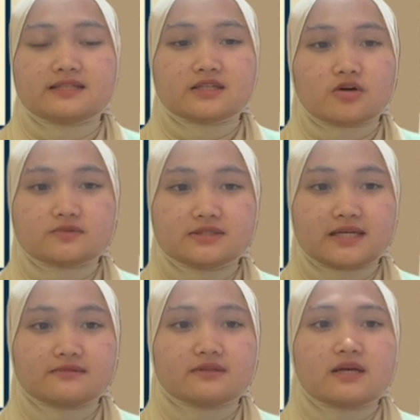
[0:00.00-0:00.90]
the
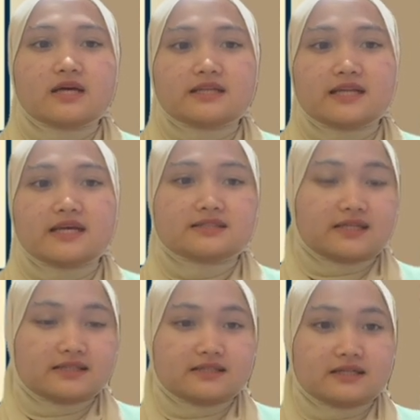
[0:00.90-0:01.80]
object they
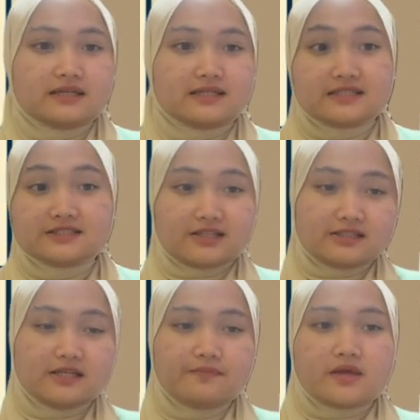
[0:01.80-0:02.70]

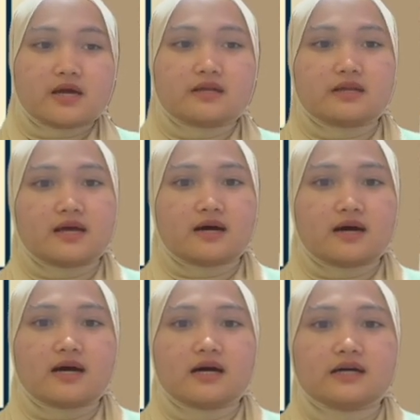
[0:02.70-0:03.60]
study, there
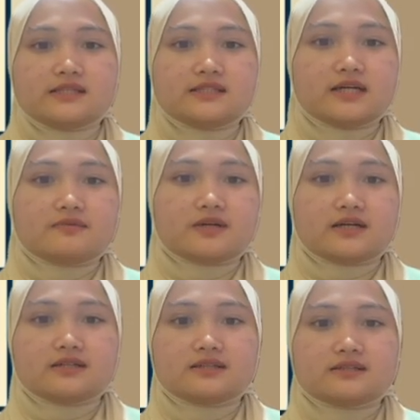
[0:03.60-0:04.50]
are hijab,
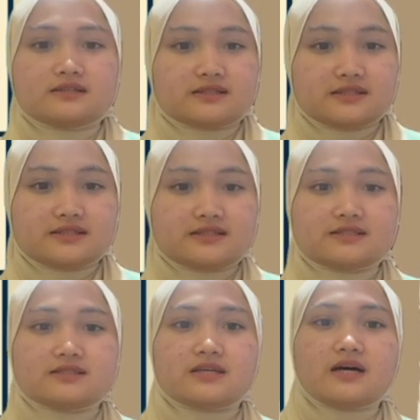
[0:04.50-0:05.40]

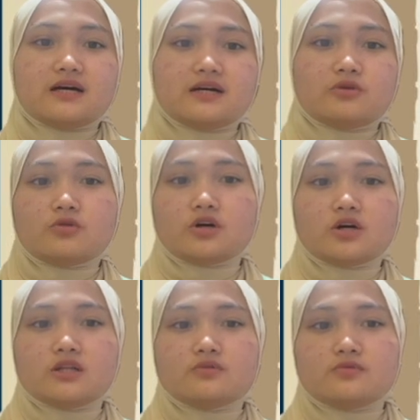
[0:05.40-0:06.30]
curtains,
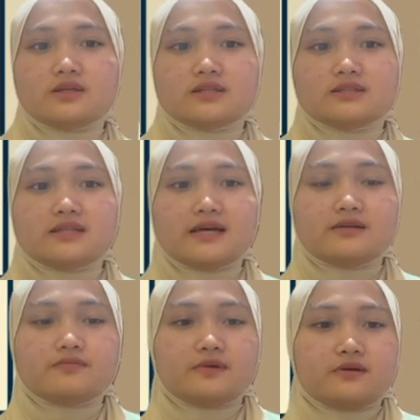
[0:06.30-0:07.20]
wall will that
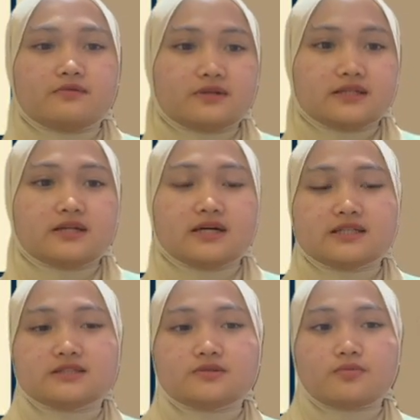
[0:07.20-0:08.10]
prevent
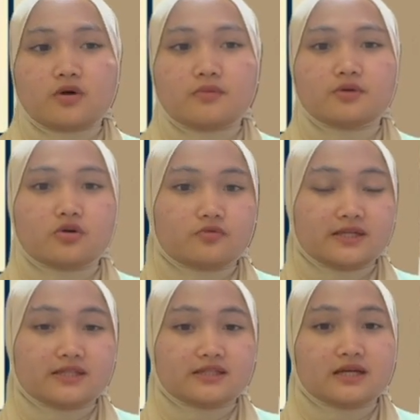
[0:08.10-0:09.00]
us from
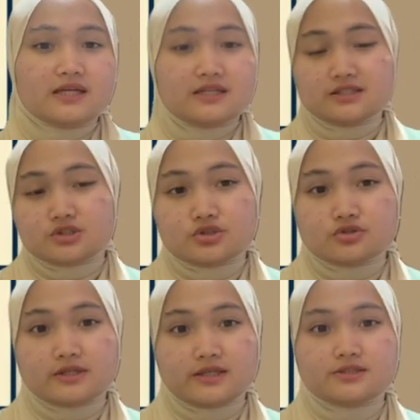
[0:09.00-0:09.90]
knowing the true
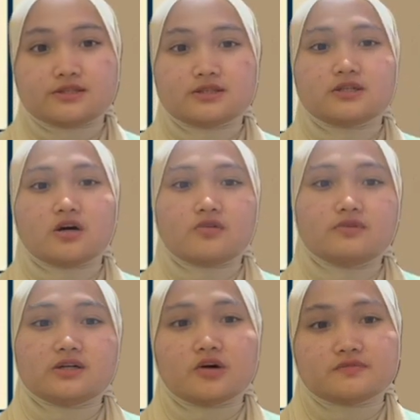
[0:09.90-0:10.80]
nature of
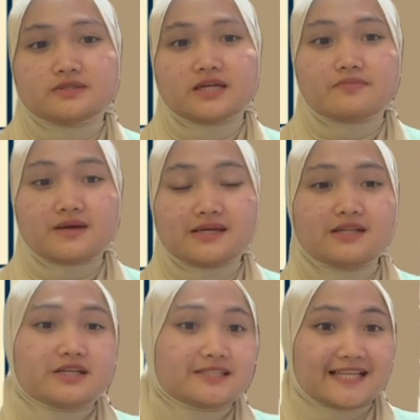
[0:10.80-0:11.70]
the object being
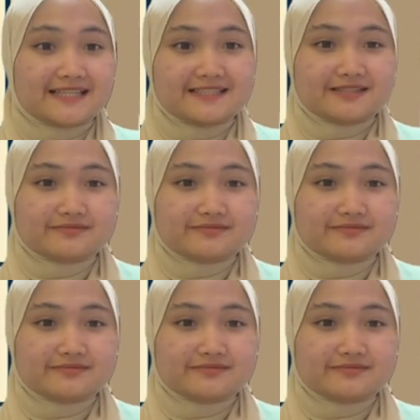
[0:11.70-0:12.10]
studied.